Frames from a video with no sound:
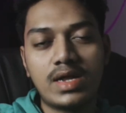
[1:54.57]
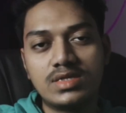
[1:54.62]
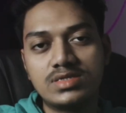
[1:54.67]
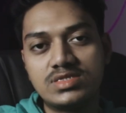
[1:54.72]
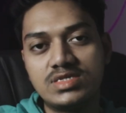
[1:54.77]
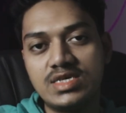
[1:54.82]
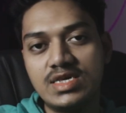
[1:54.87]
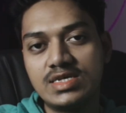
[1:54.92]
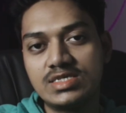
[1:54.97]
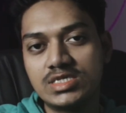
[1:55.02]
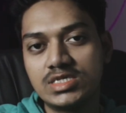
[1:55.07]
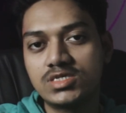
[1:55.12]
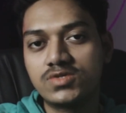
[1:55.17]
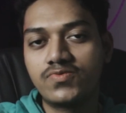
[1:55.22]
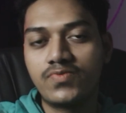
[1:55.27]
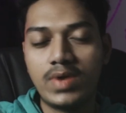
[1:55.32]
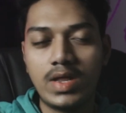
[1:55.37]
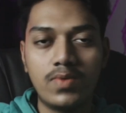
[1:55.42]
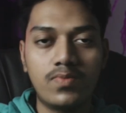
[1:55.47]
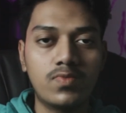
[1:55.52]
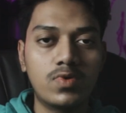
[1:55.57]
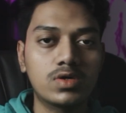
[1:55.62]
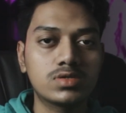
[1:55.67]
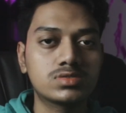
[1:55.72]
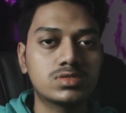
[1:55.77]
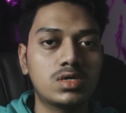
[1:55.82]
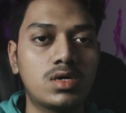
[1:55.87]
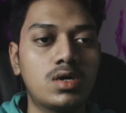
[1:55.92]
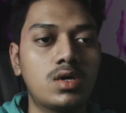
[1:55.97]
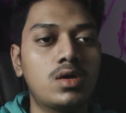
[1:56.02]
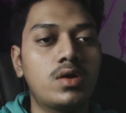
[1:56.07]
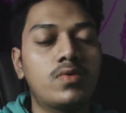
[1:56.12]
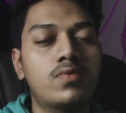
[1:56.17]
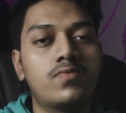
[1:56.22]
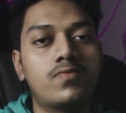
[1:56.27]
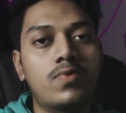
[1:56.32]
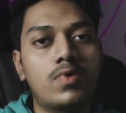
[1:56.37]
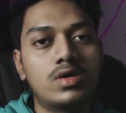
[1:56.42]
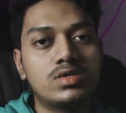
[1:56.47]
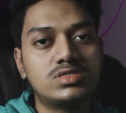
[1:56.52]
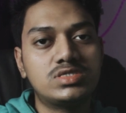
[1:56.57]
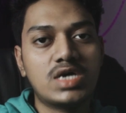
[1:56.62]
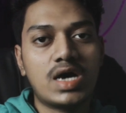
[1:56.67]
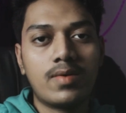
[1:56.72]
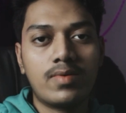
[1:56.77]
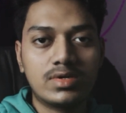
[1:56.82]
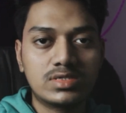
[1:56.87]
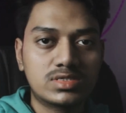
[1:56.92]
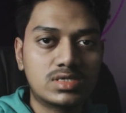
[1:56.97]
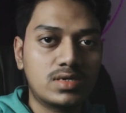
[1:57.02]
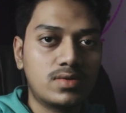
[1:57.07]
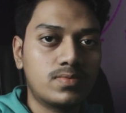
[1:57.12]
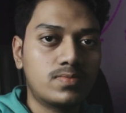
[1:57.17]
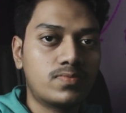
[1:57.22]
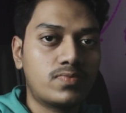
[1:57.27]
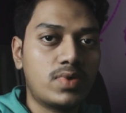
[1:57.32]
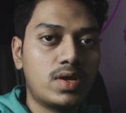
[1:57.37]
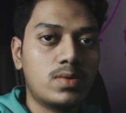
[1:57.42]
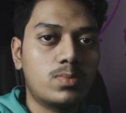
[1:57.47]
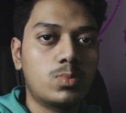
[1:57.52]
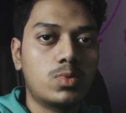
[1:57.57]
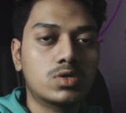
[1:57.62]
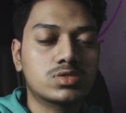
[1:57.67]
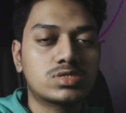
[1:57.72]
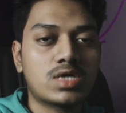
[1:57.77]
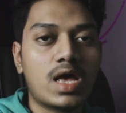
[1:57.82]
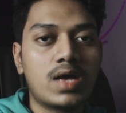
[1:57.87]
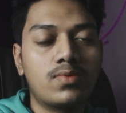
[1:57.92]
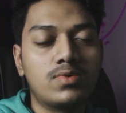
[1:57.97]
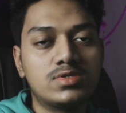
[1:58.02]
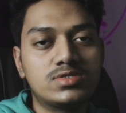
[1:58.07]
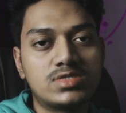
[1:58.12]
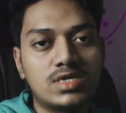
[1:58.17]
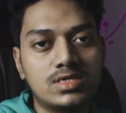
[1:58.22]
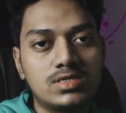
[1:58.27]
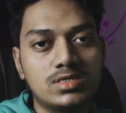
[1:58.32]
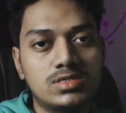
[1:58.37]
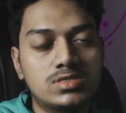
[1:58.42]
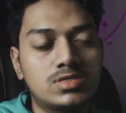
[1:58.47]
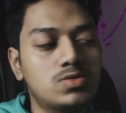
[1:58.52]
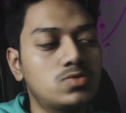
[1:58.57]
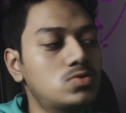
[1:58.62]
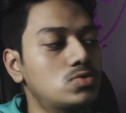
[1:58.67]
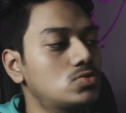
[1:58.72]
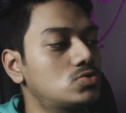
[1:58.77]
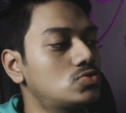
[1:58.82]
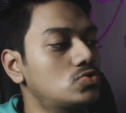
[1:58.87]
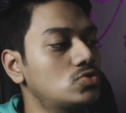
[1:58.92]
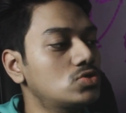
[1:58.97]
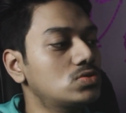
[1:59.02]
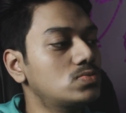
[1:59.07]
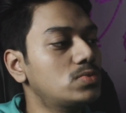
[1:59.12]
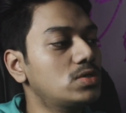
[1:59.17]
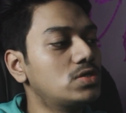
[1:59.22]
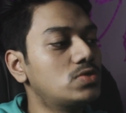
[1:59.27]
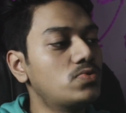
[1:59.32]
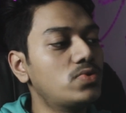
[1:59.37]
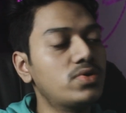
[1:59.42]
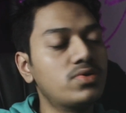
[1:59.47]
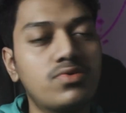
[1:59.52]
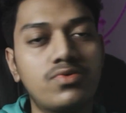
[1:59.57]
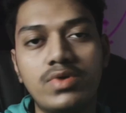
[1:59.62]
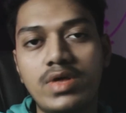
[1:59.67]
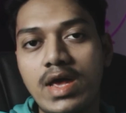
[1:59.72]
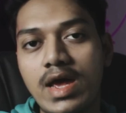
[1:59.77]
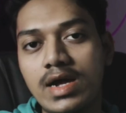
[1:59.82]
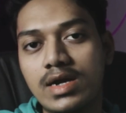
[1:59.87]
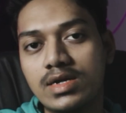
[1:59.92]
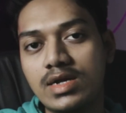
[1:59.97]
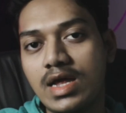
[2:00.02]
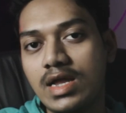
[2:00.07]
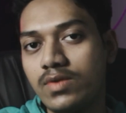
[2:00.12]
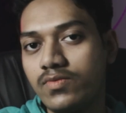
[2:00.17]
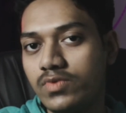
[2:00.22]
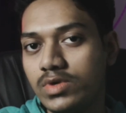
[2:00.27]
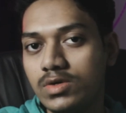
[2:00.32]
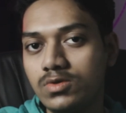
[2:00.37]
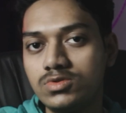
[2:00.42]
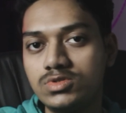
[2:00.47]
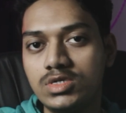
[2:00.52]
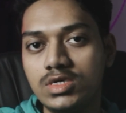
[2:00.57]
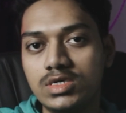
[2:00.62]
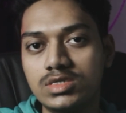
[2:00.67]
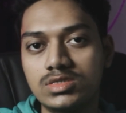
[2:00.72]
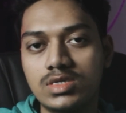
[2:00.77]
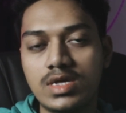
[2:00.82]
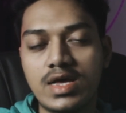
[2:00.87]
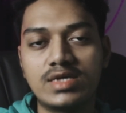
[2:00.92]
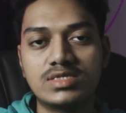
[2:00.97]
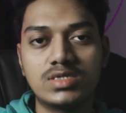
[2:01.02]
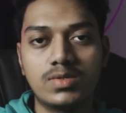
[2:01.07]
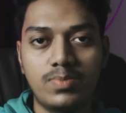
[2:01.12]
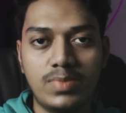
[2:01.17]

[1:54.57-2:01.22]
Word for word: and CSS frameworks for JavaScript frameworks, I will suggest you to choose between React and Vue.js as a